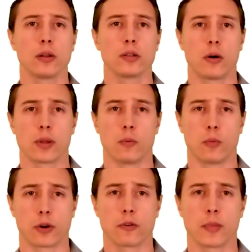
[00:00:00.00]
all know
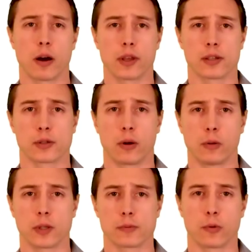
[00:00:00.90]
that word of mouth has
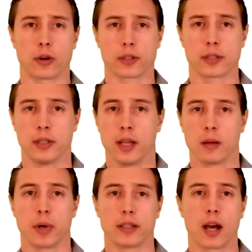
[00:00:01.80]
always worked,
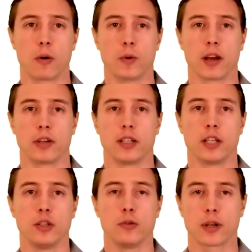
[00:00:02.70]
but now we have it
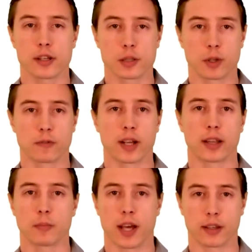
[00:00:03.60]
in a new
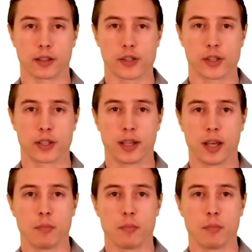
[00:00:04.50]
customer-friendly package.